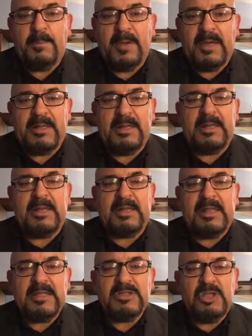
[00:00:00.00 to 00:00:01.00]
but it
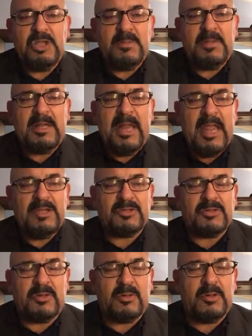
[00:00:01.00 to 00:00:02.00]
is human
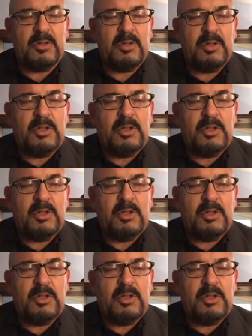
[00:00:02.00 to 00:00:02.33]
nature